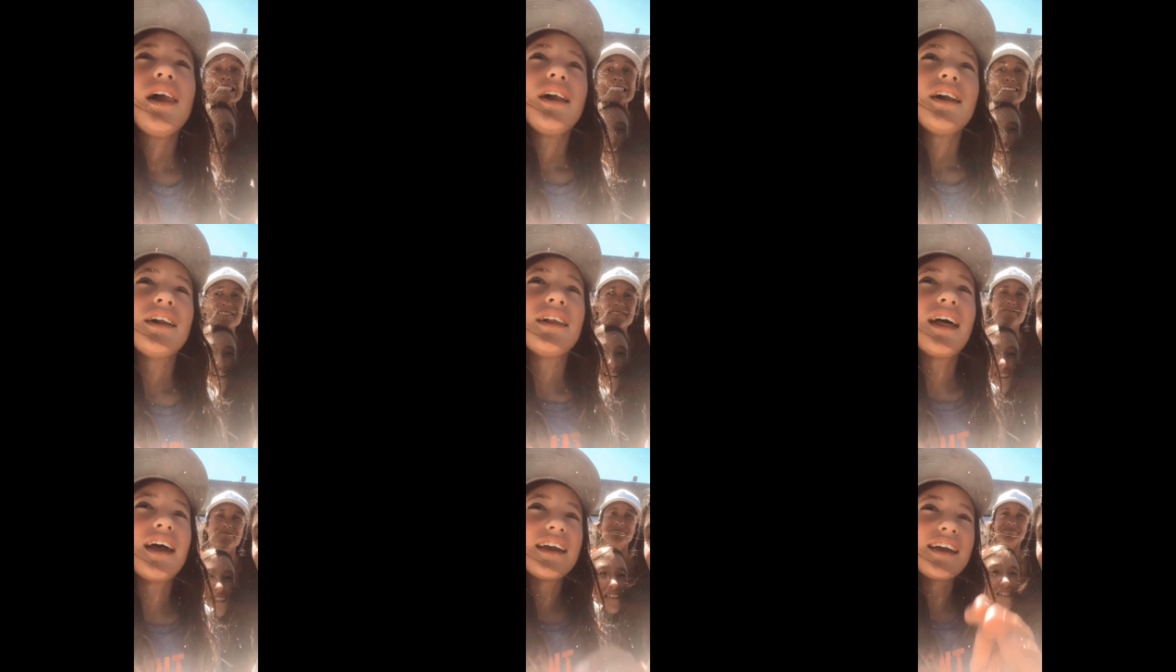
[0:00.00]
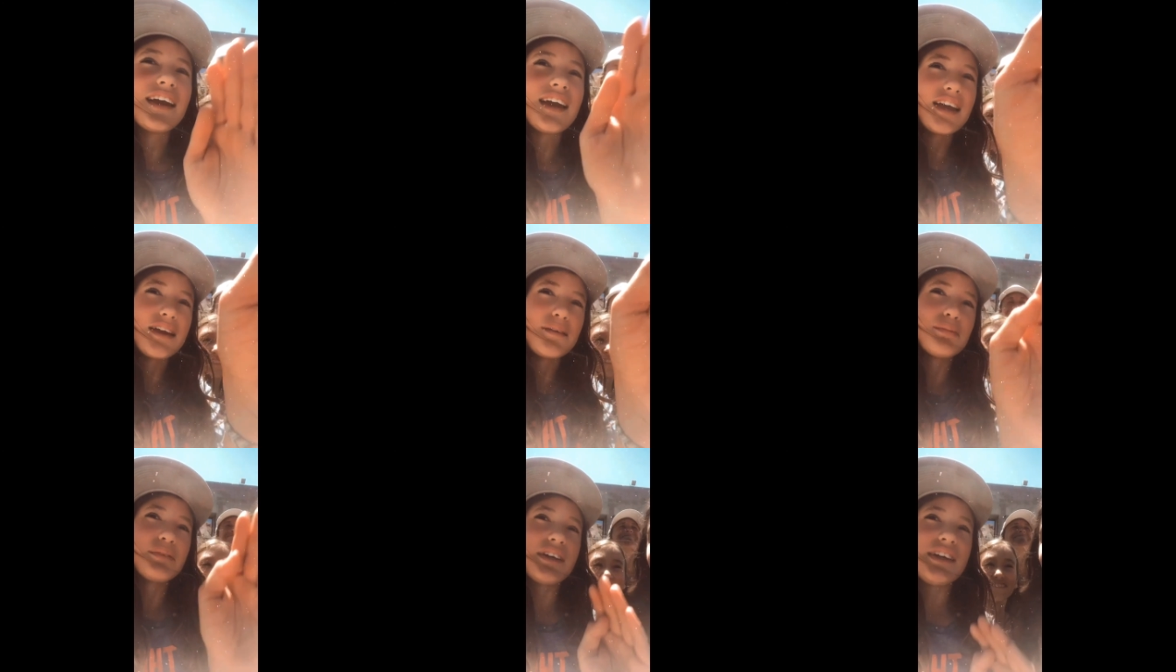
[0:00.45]
Like
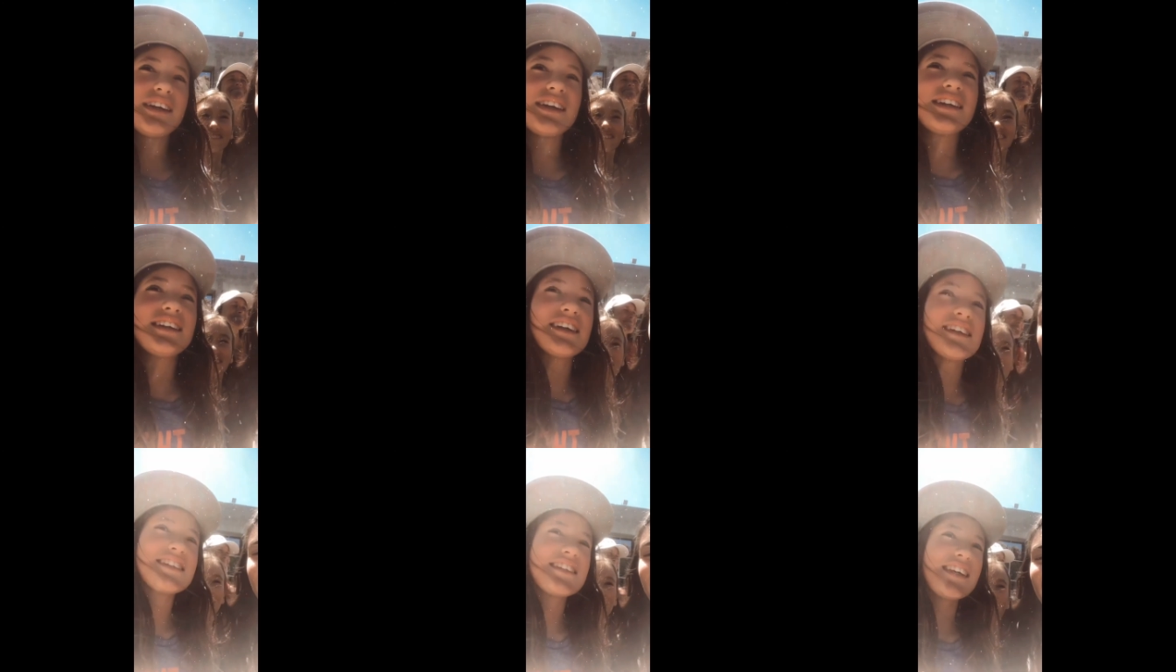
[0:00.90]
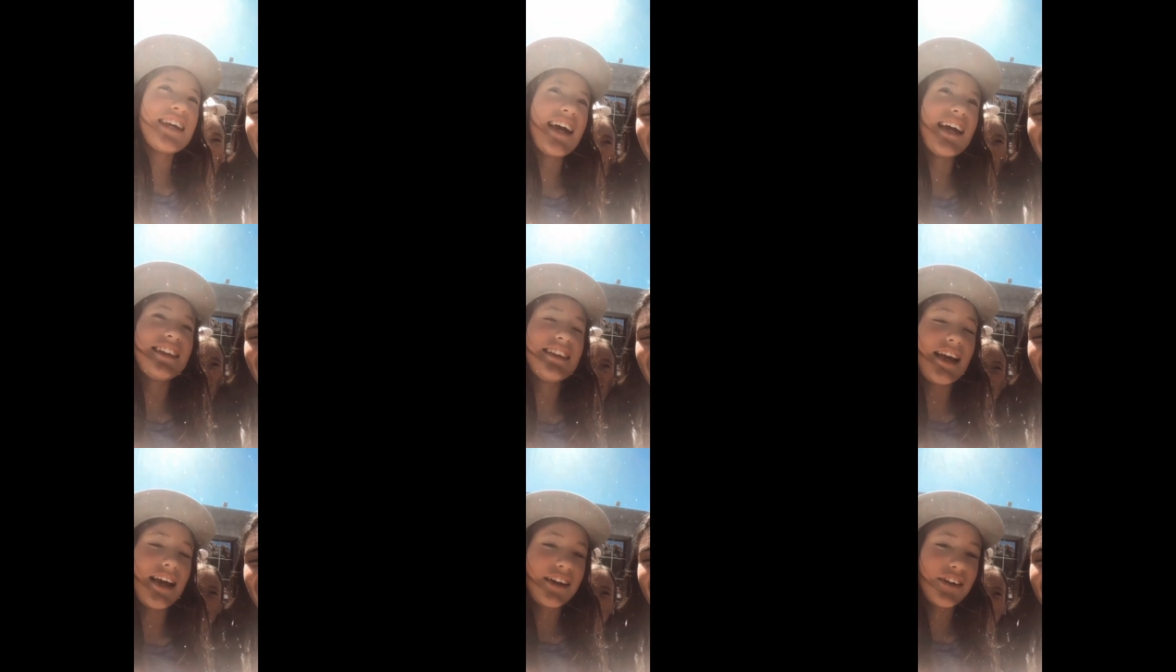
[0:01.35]
Abe Lincoln doesn't get
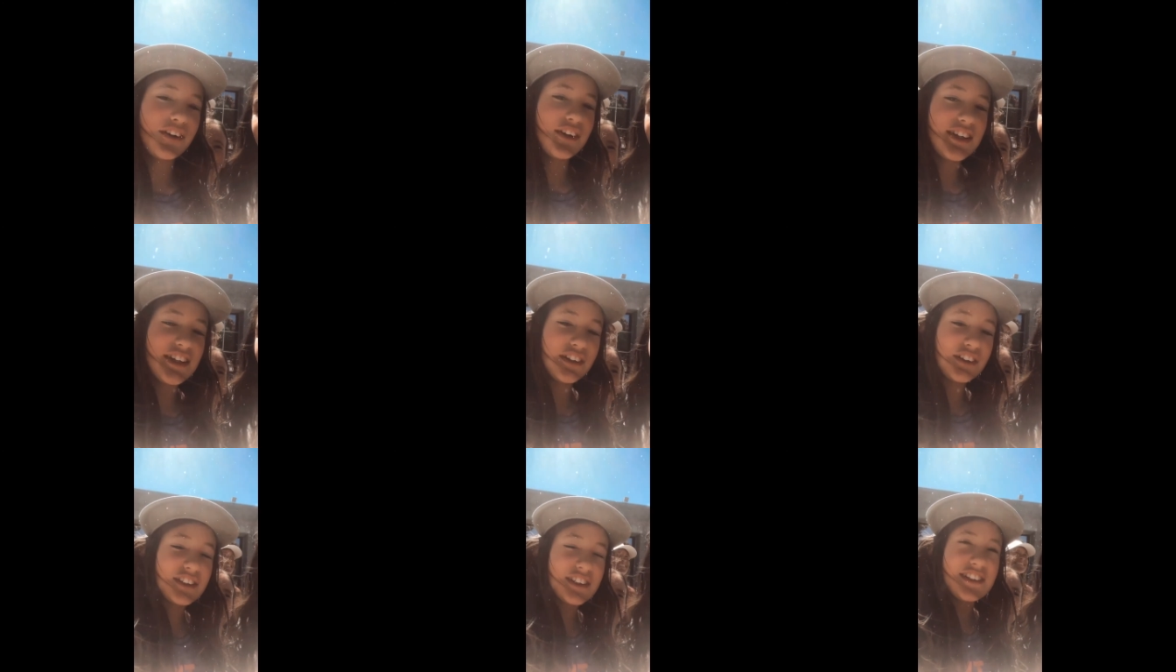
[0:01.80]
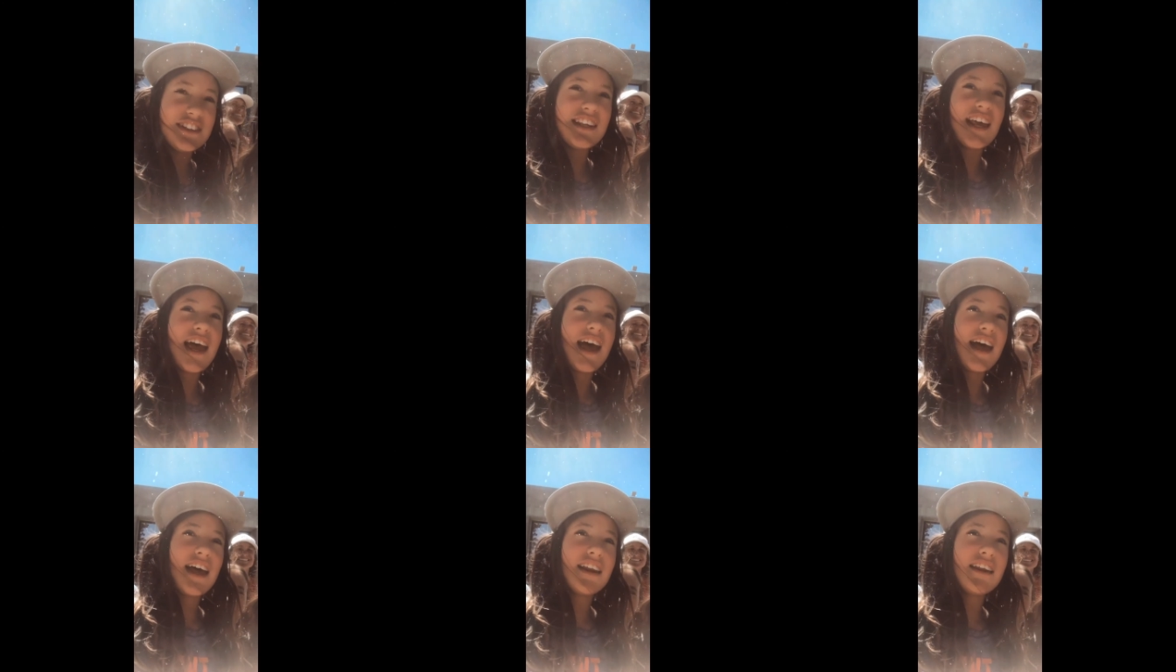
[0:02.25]
that good. He looks
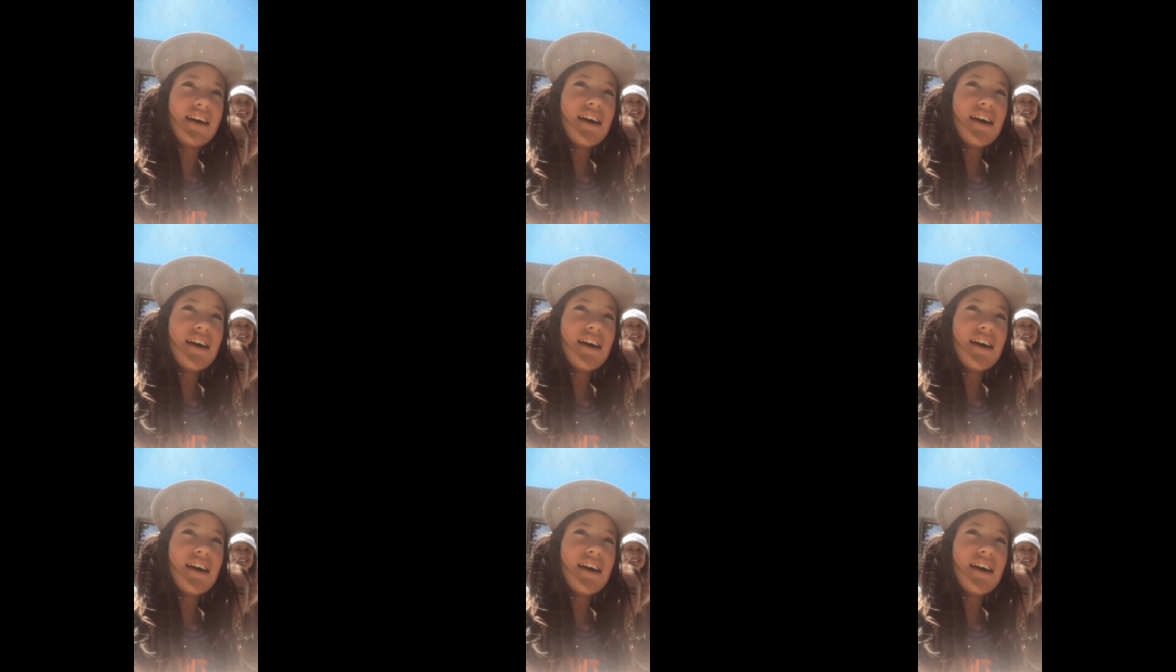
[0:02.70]
dead.